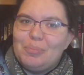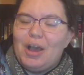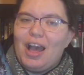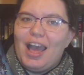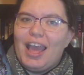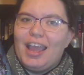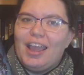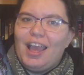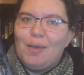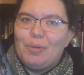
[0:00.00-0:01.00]

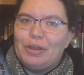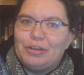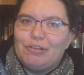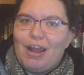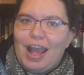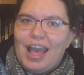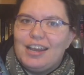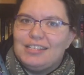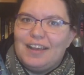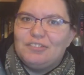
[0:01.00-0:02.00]
by a bone crier and
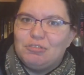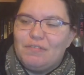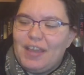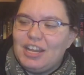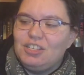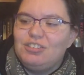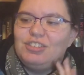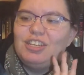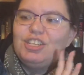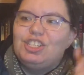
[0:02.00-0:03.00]
he's after revenge.